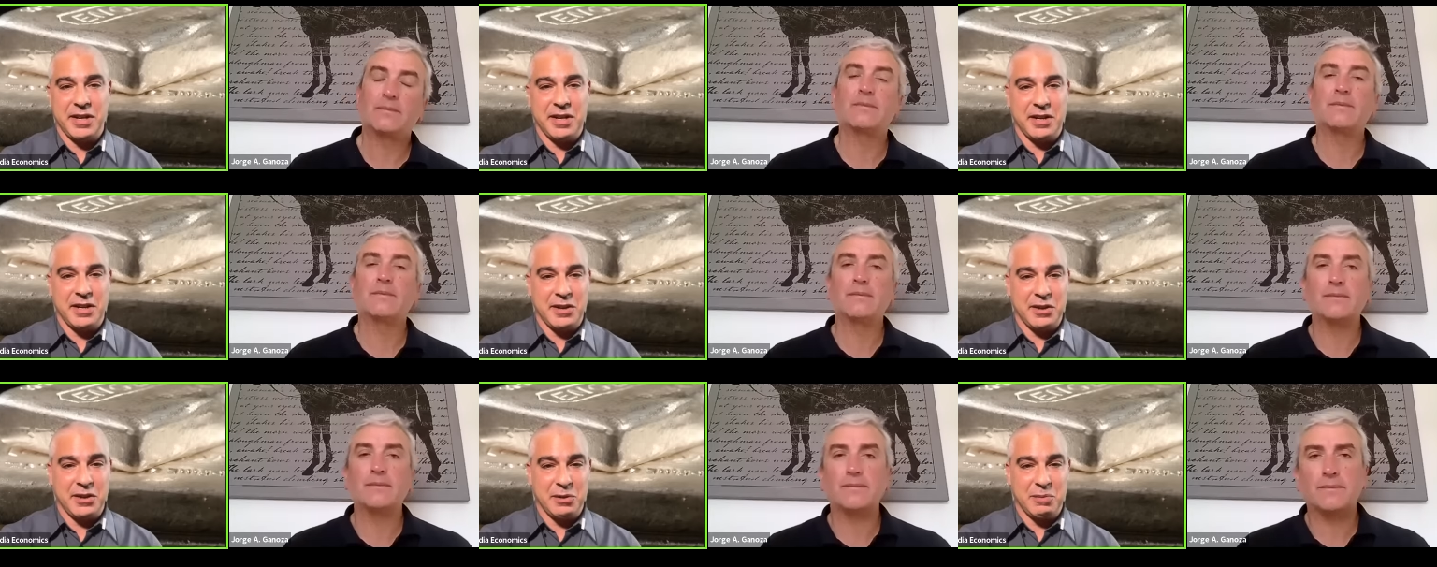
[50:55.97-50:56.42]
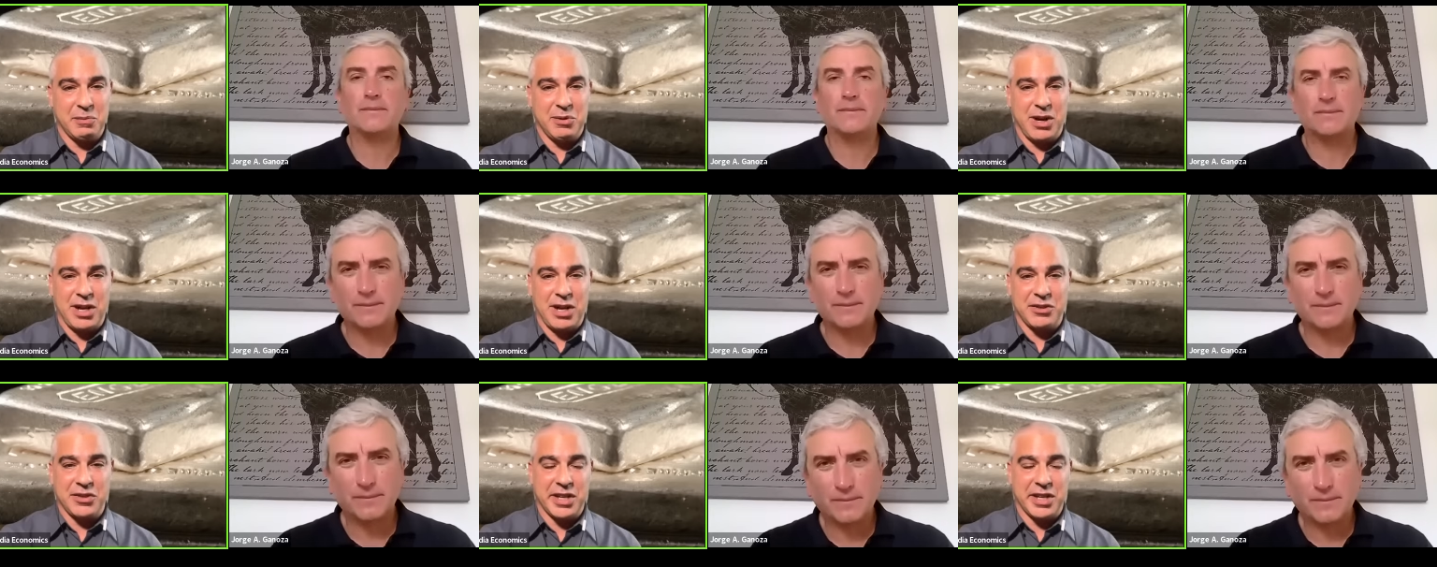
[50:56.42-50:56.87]
Speaker 1: and another
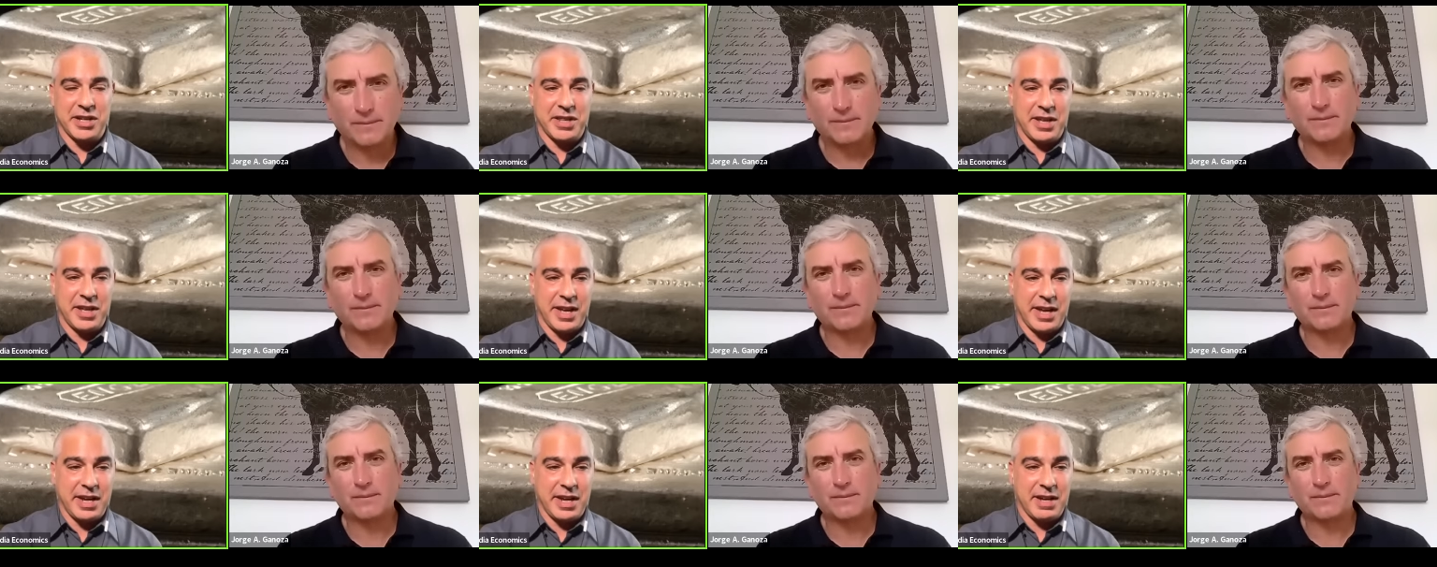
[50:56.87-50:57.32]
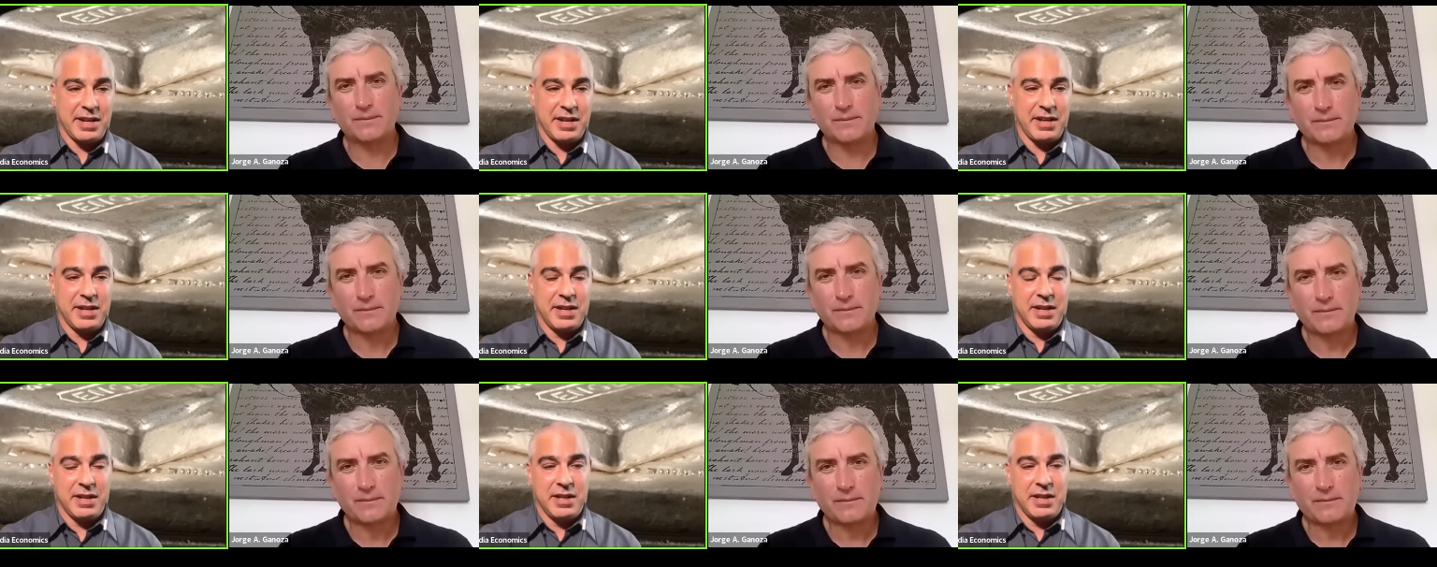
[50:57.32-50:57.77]
project that
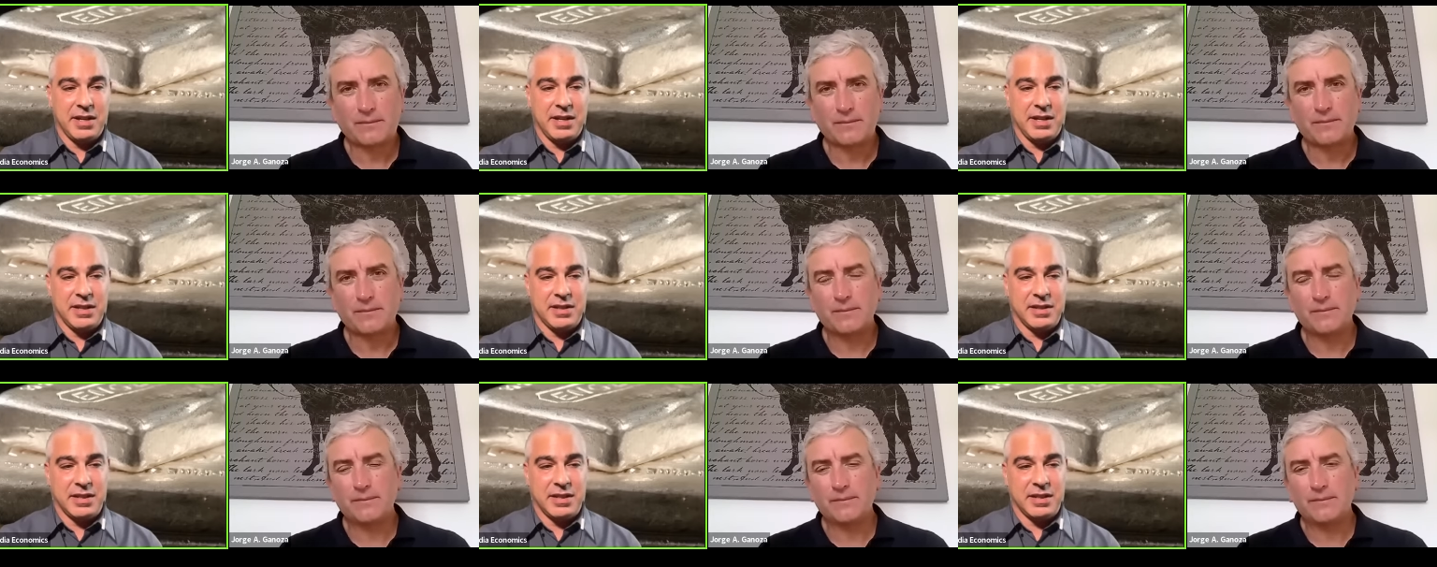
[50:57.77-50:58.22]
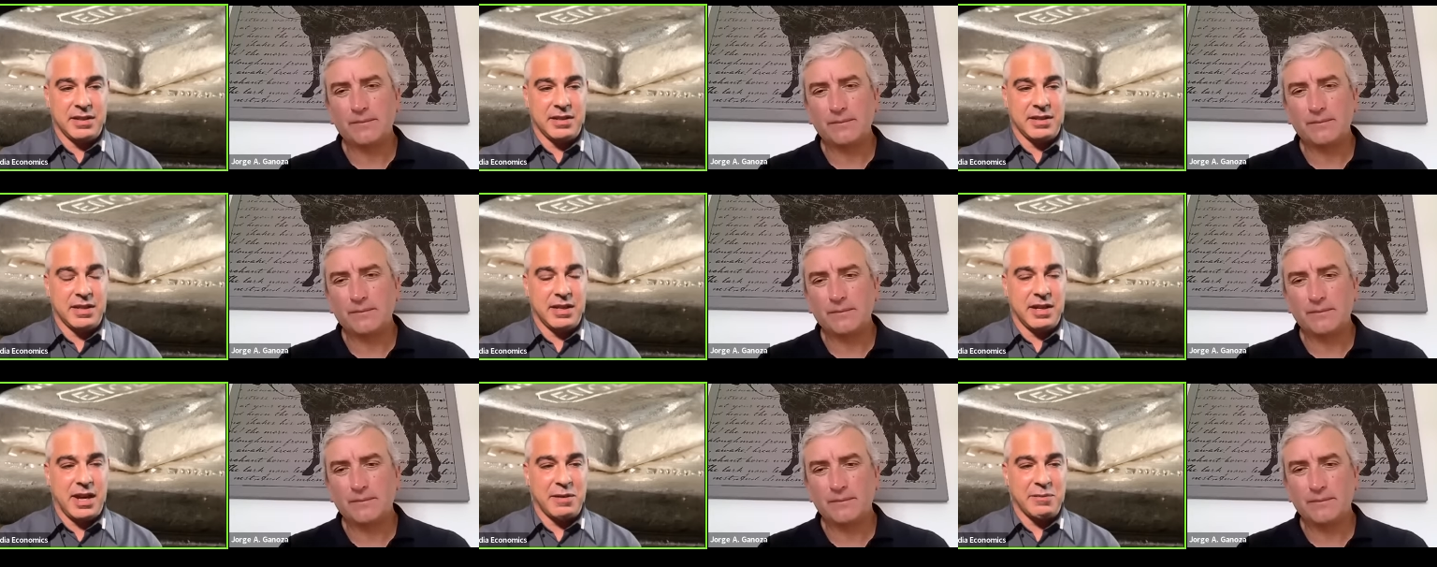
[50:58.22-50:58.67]

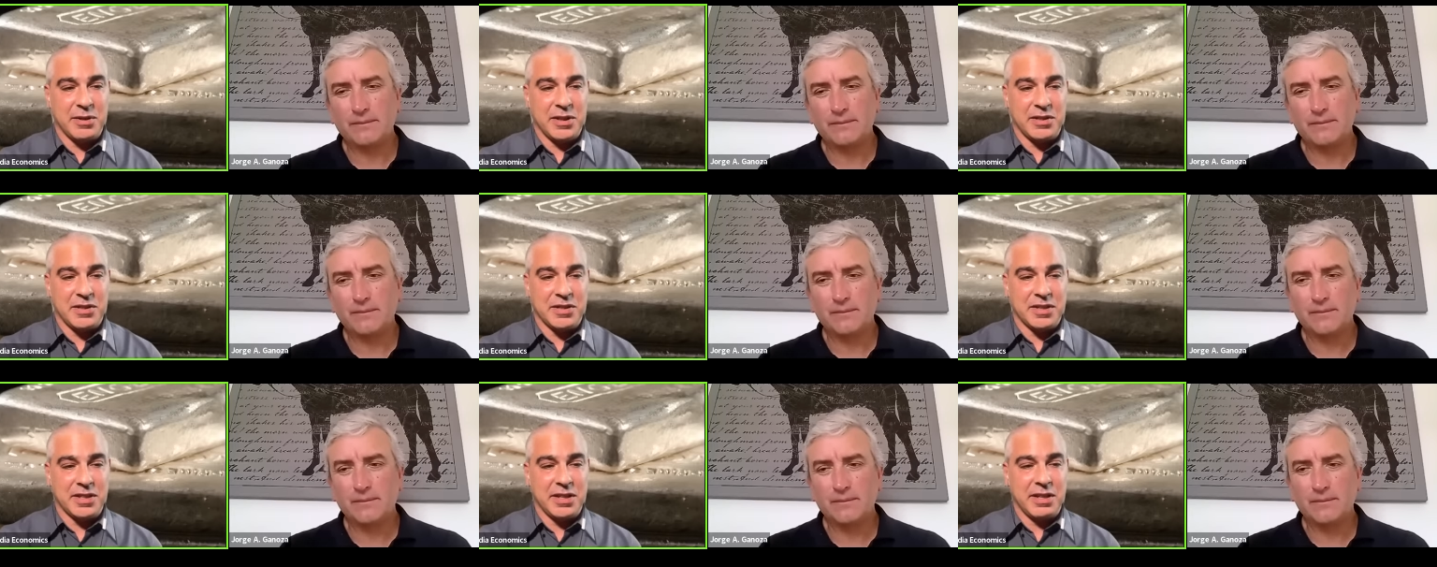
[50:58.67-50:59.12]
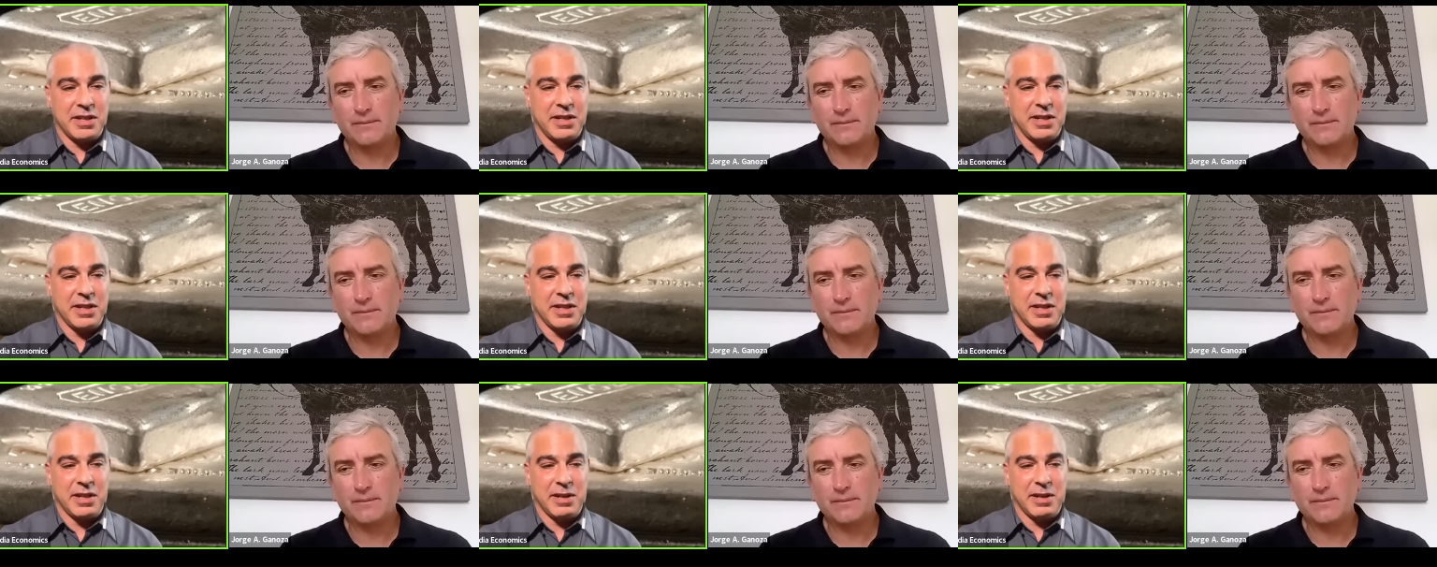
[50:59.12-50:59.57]

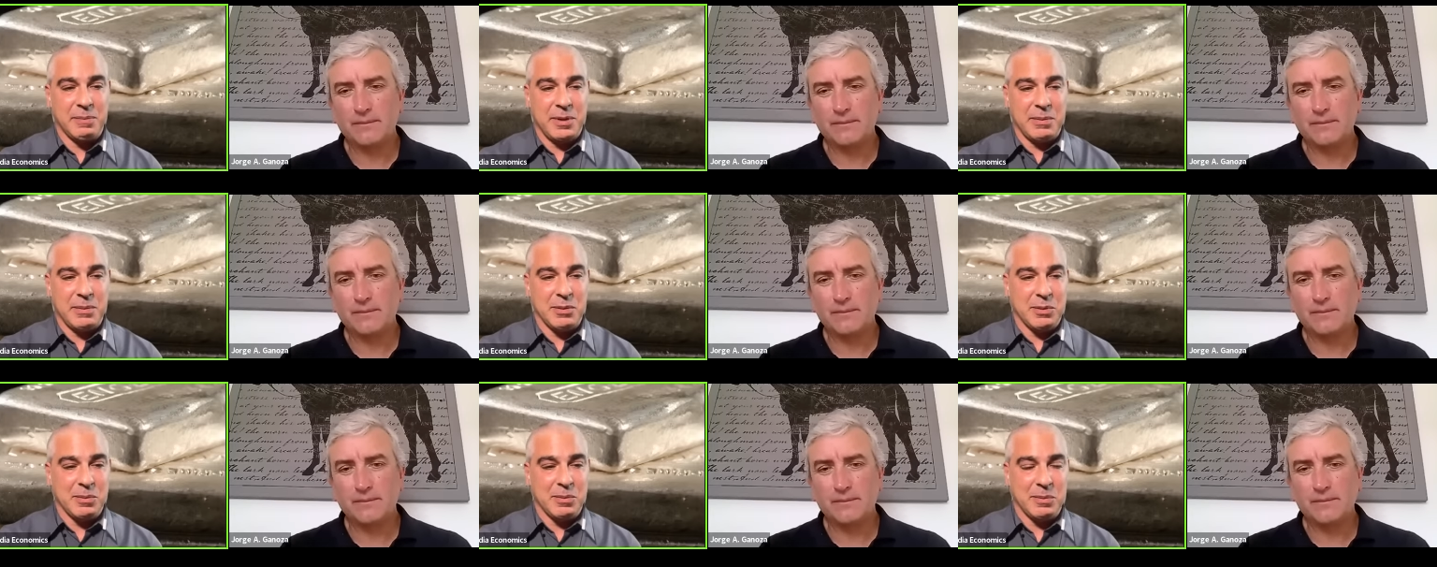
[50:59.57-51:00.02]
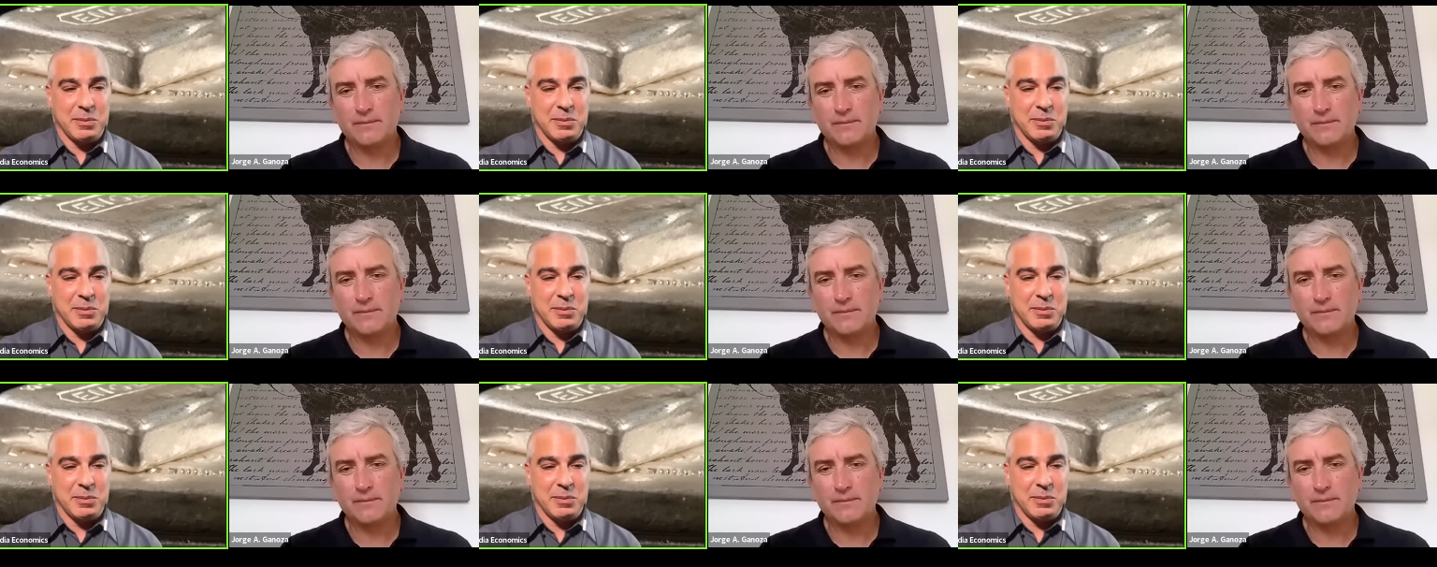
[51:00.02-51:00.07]
obviously uh, people